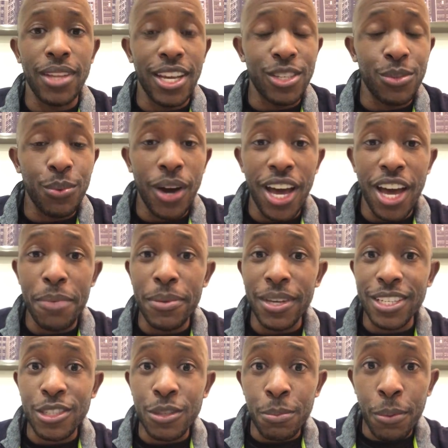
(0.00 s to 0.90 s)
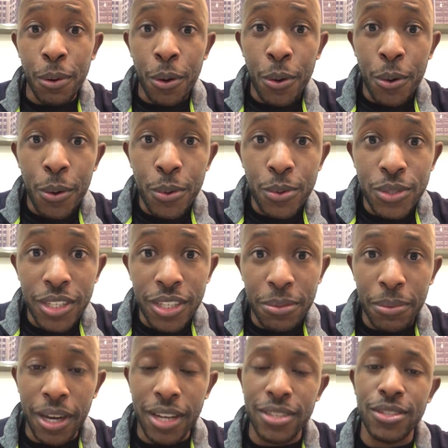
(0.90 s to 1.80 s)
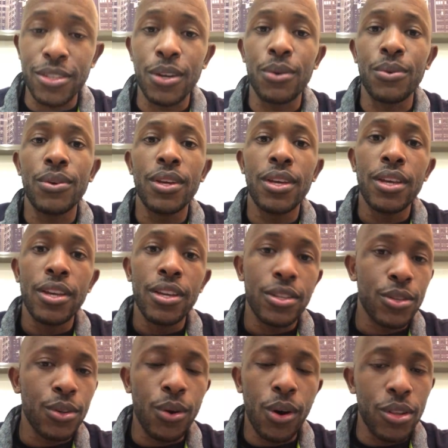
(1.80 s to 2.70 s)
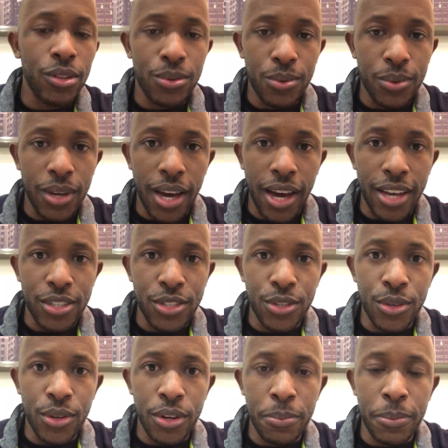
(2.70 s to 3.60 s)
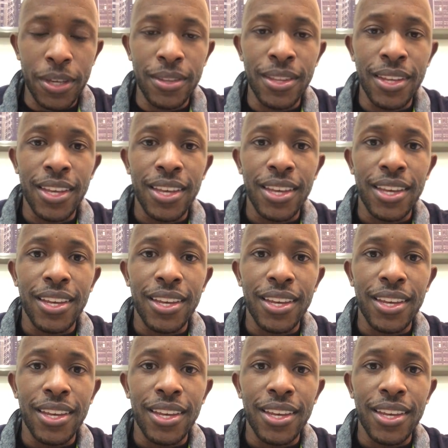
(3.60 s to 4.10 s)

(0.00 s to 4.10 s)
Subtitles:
That's why I'm exposing myself to all of you guys. You know what I mean?